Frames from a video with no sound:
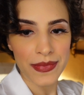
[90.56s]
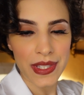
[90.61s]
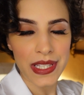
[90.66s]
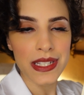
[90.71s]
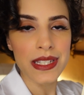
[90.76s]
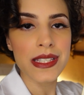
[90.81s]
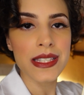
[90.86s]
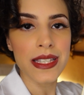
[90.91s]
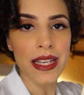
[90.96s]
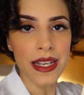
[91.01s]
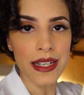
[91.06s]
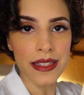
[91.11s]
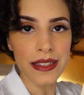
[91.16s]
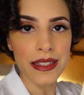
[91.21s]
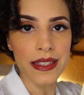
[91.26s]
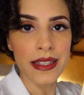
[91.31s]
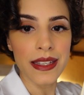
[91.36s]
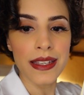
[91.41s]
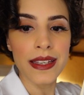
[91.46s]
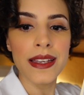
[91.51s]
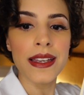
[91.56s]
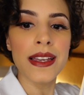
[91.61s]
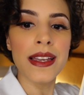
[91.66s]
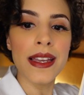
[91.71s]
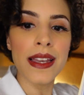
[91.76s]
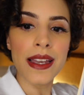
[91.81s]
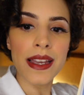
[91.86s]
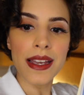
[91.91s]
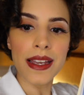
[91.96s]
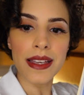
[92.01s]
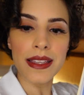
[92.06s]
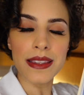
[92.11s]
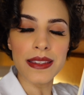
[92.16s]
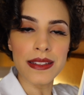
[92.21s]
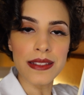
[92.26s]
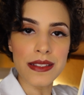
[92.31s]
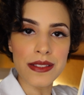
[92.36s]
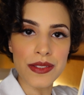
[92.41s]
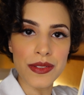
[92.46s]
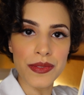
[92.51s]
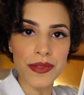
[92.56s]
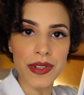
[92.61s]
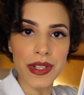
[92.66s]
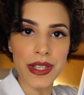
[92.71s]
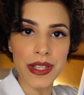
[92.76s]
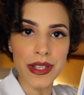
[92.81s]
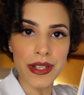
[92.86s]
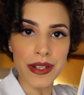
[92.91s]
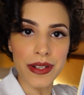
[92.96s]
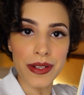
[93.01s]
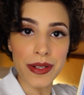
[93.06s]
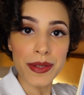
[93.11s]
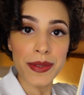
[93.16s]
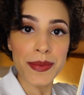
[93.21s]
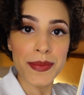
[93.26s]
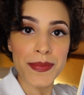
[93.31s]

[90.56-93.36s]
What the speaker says: Exactly. And this over here.